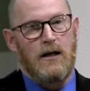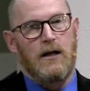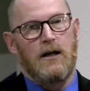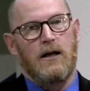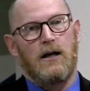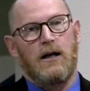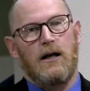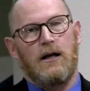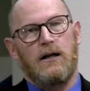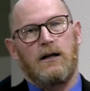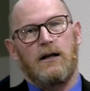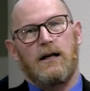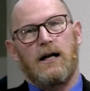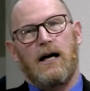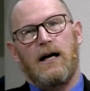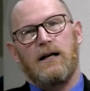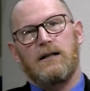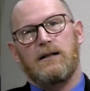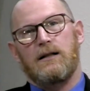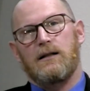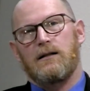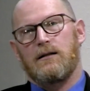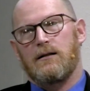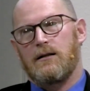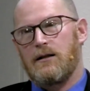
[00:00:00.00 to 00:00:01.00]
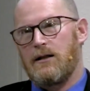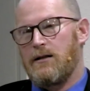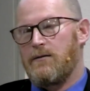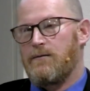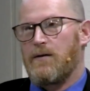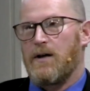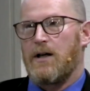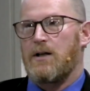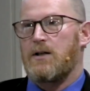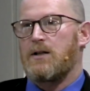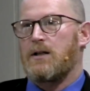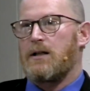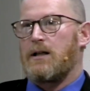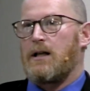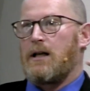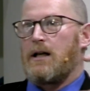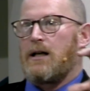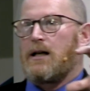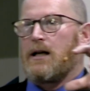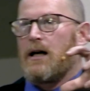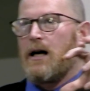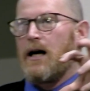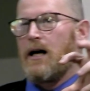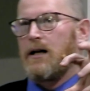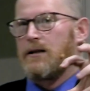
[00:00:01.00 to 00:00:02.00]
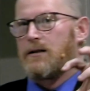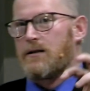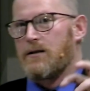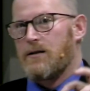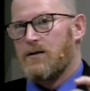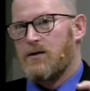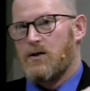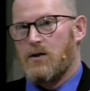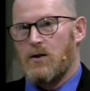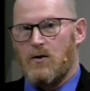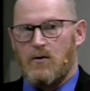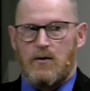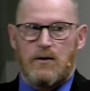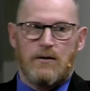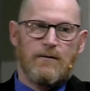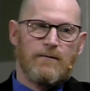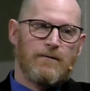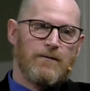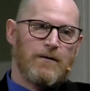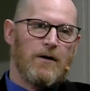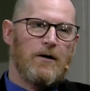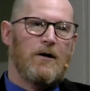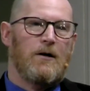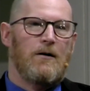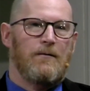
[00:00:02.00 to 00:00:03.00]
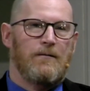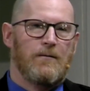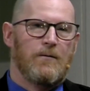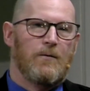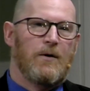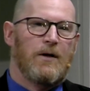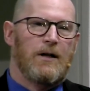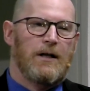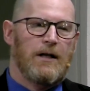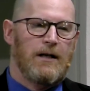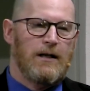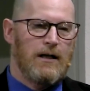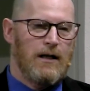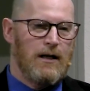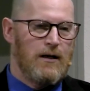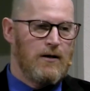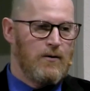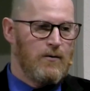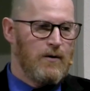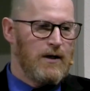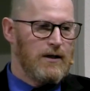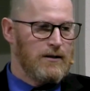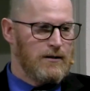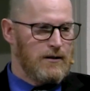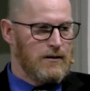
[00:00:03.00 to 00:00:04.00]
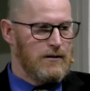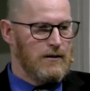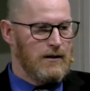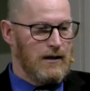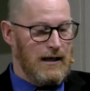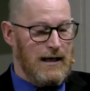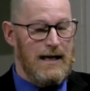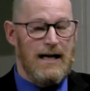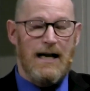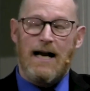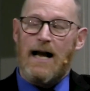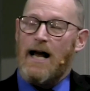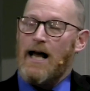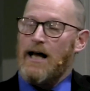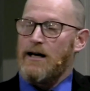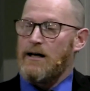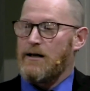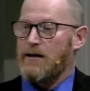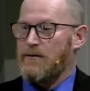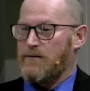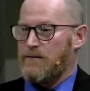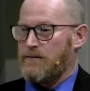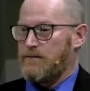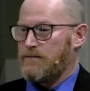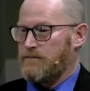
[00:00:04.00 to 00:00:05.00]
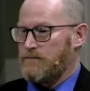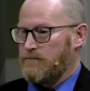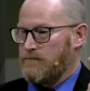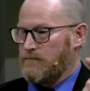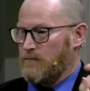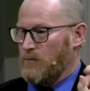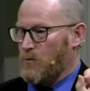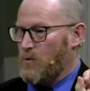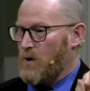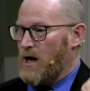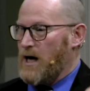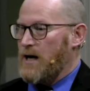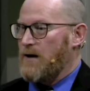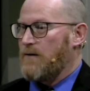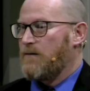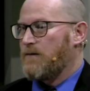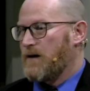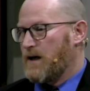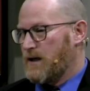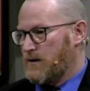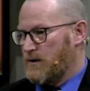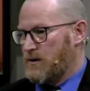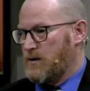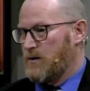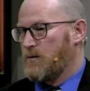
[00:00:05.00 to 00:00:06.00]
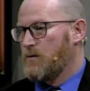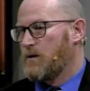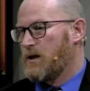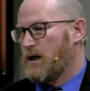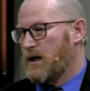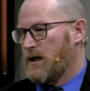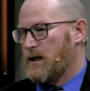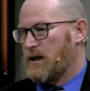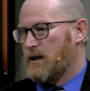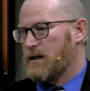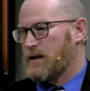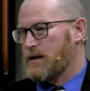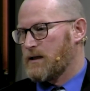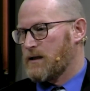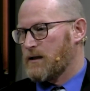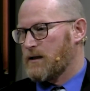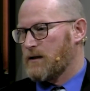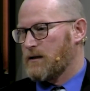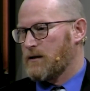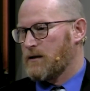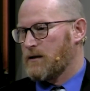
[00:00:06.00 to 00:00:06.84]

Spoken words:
And eventually he got so involved with it, he quit. He had a wife and 2 kids